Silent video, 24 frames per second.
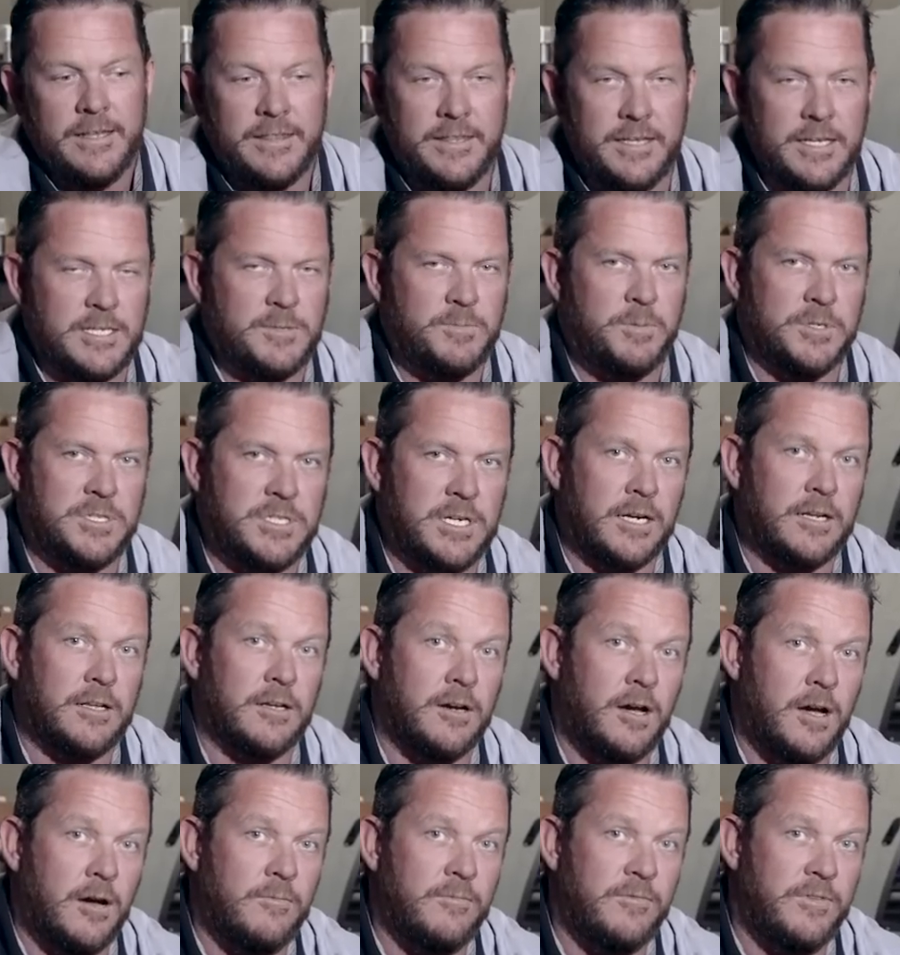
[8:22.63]
This
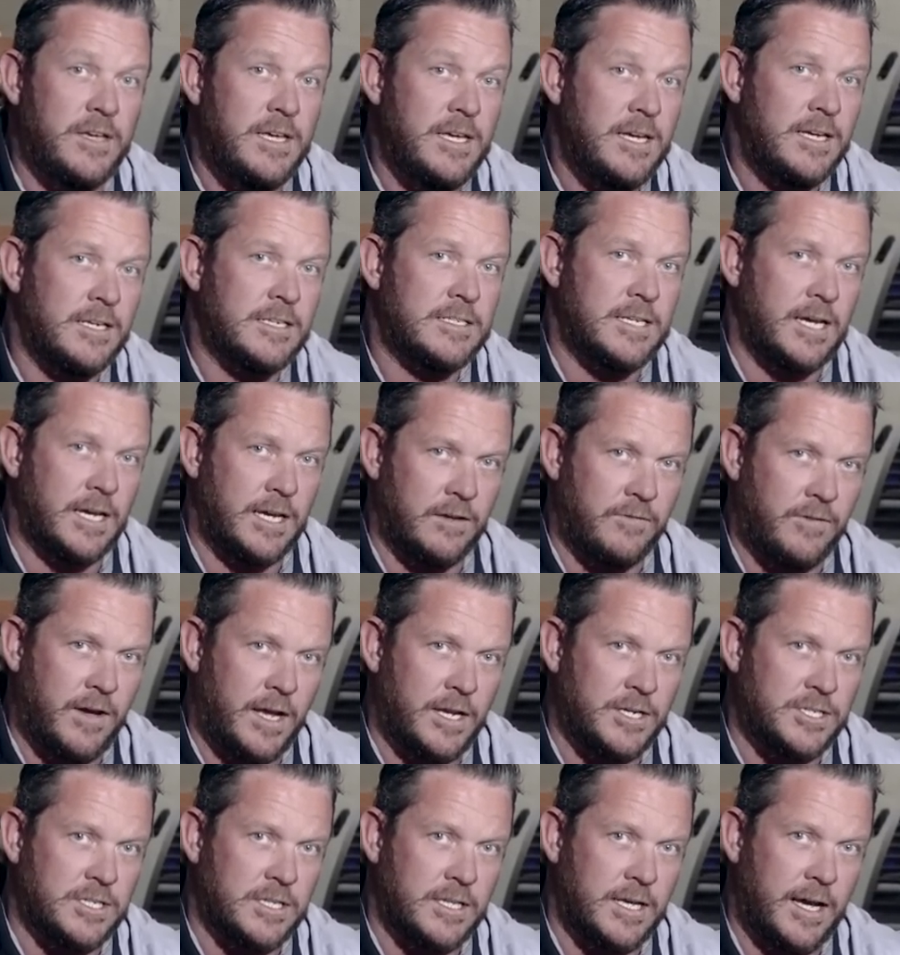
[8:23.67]
particular Humvee can take
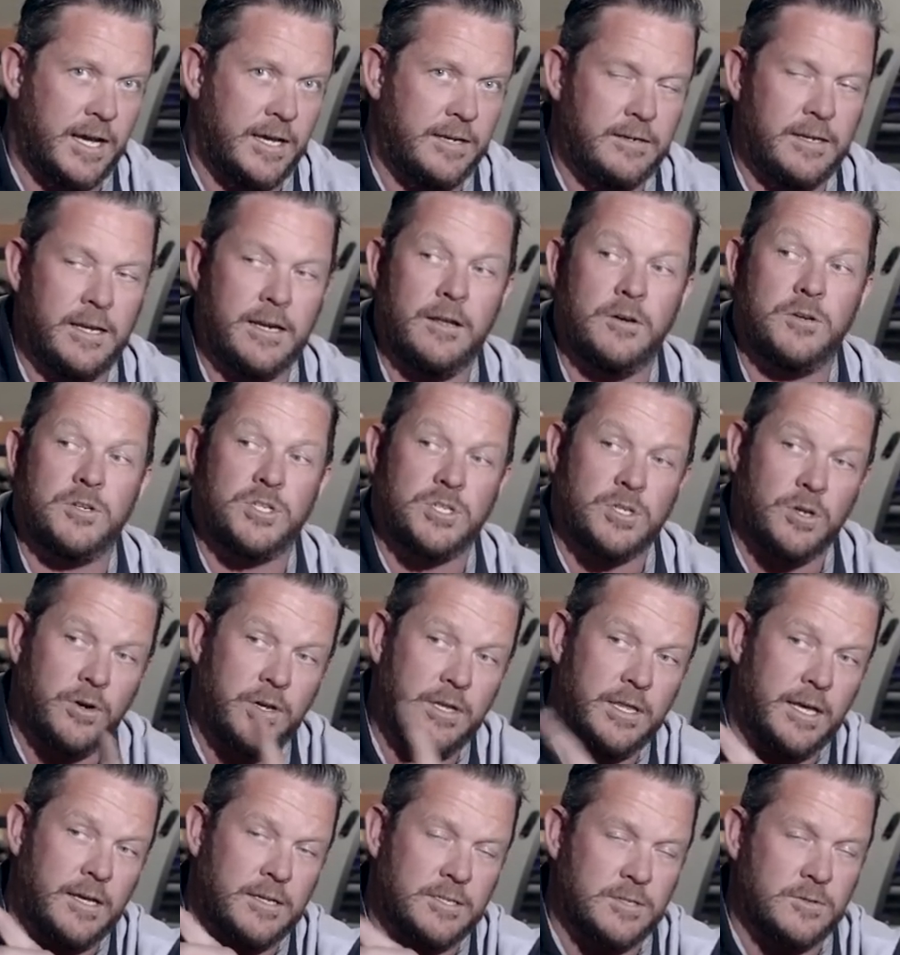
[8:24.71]
advantage of that, and I'll show
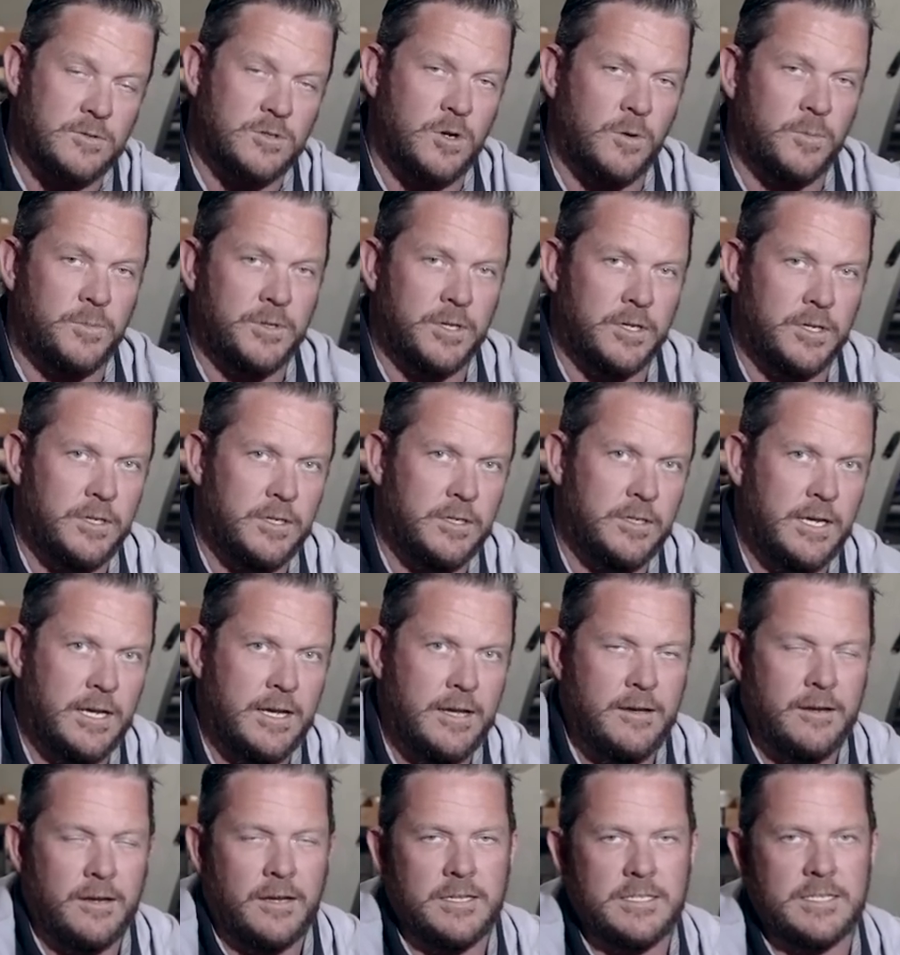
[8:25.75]
you that since you open the hood,
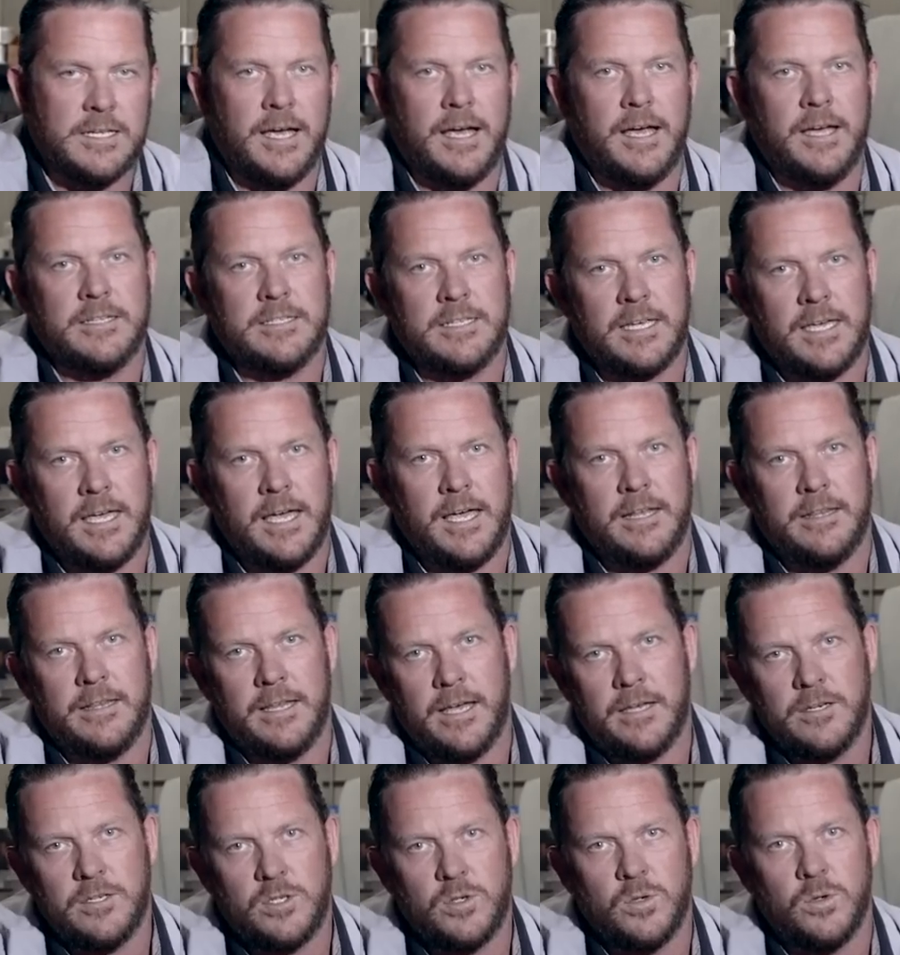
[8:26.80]
because it has, again,
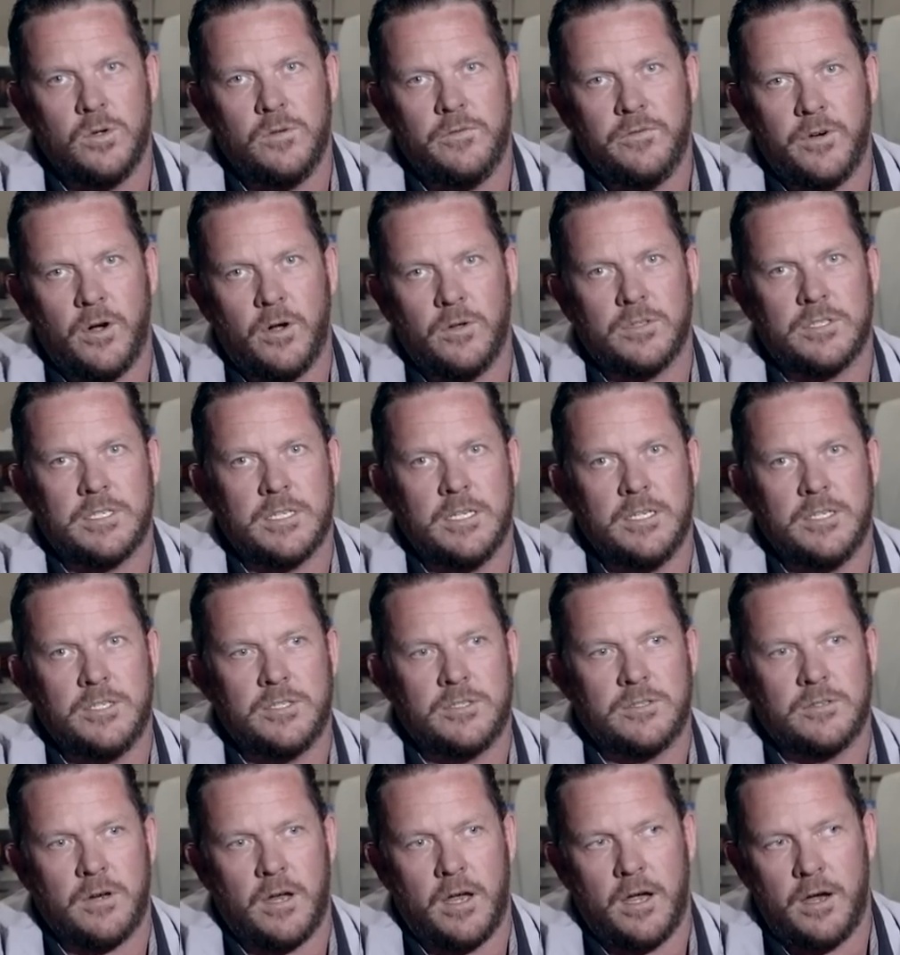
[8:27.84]
that dual
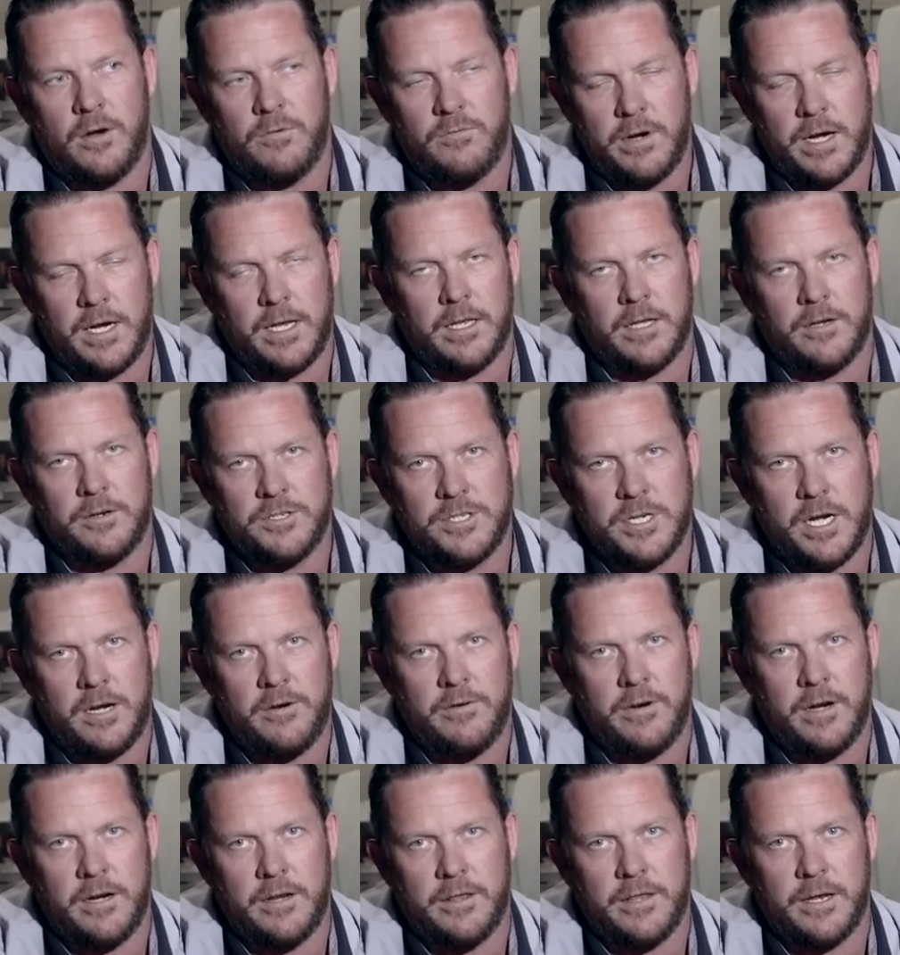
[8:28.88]
voltage uh, regulator
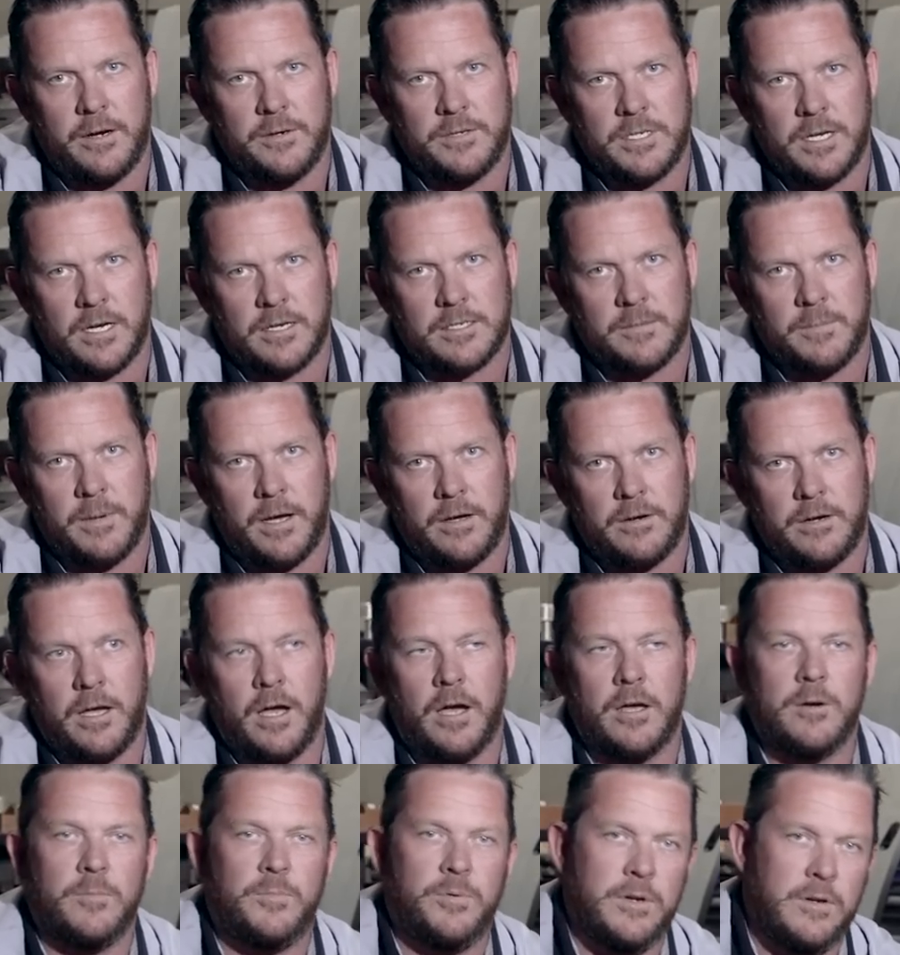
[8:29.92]
generator that I talked about
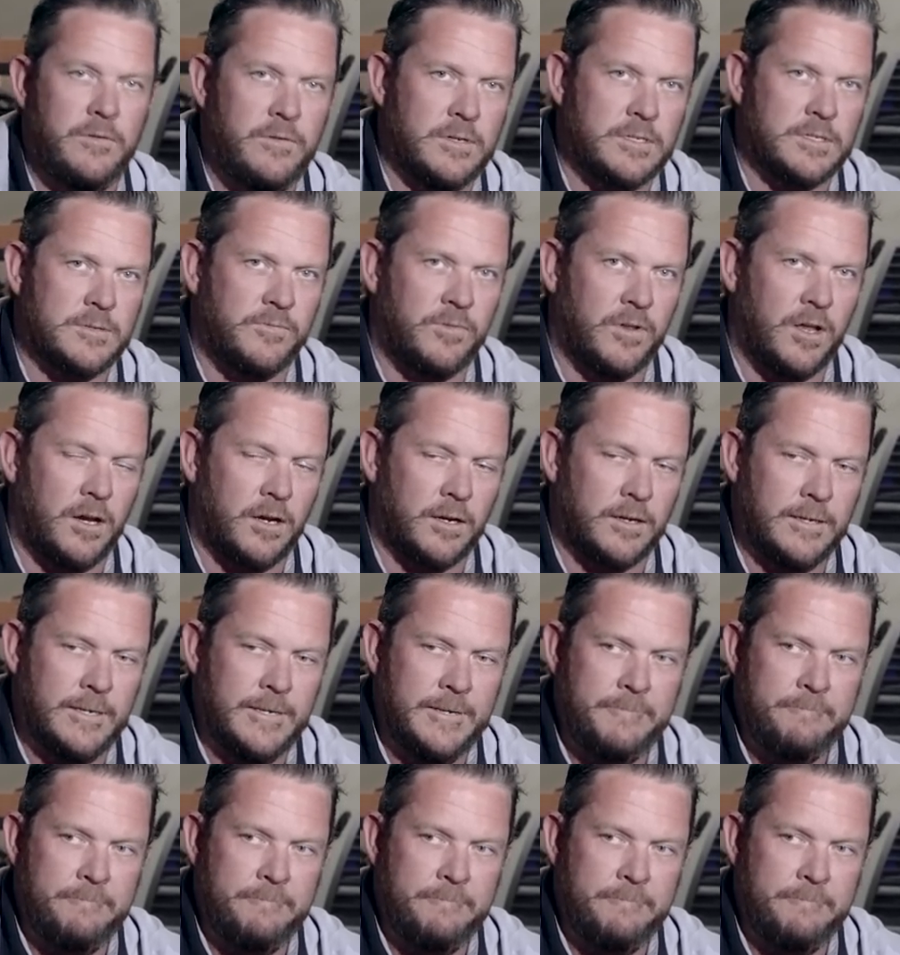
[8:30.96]
on a previous vlog.